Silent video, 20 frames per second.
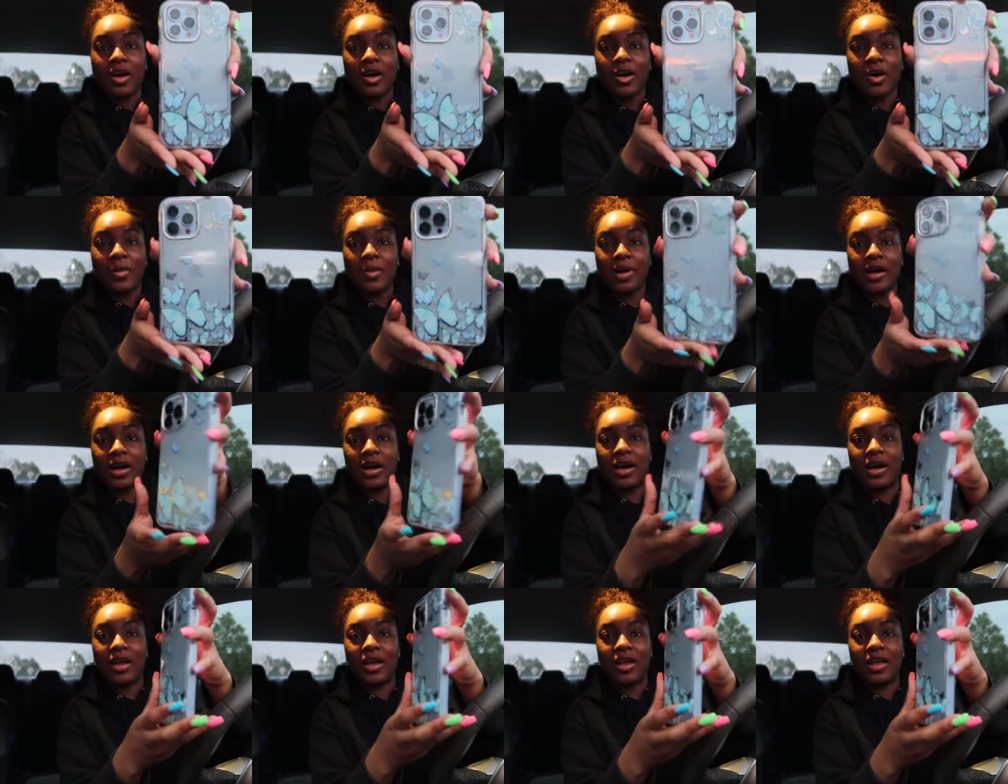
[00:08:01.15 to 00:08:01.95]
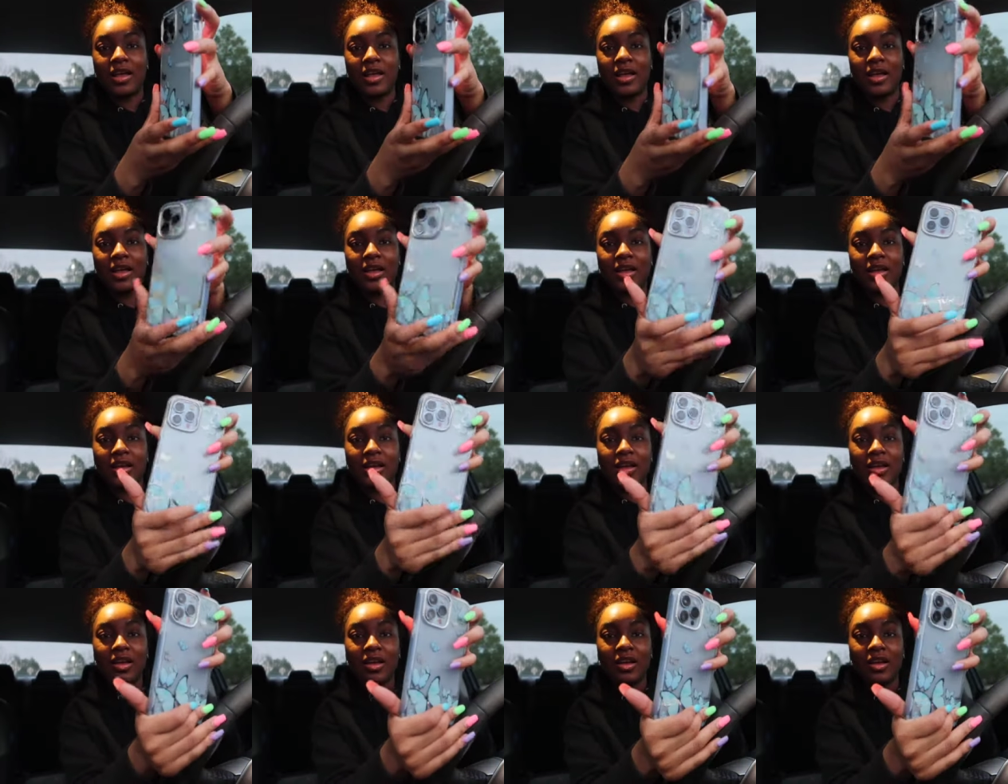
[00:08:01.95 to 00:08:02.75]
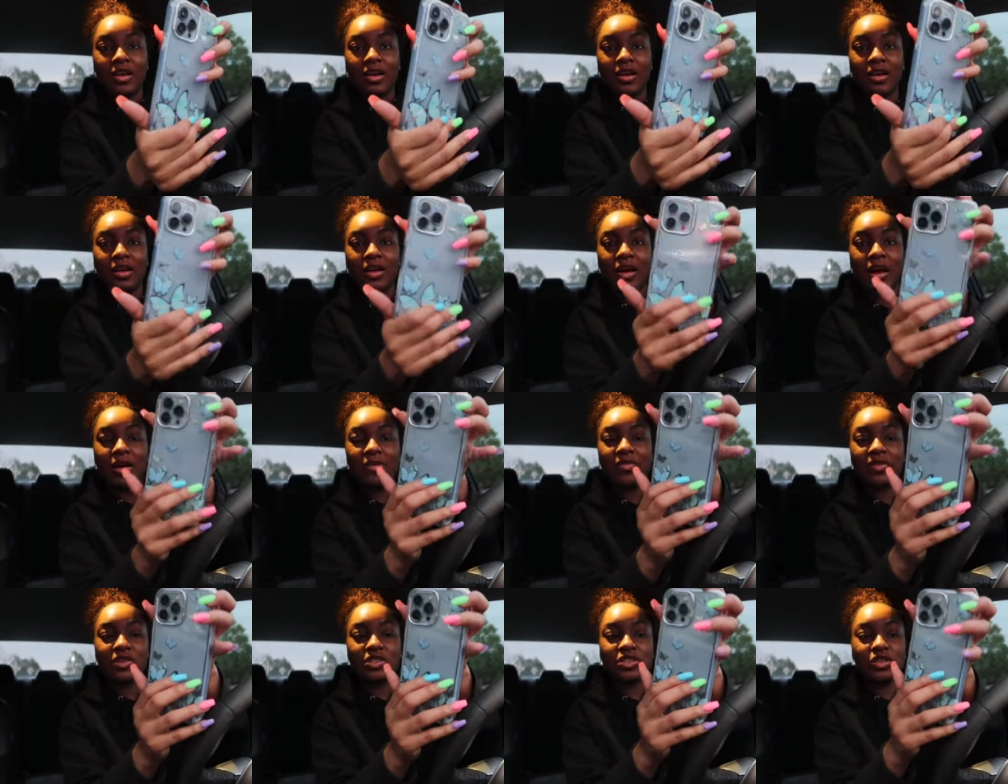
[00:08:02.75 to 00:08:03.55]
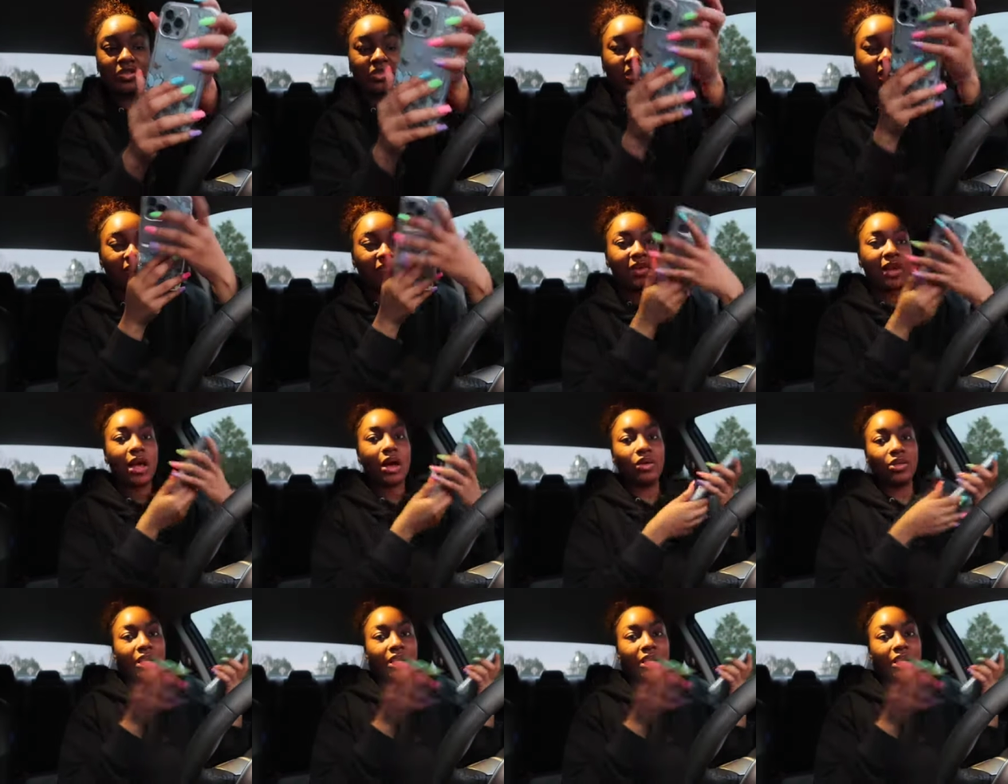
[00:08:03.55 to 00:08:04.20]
Oh my god, I feel so safe now.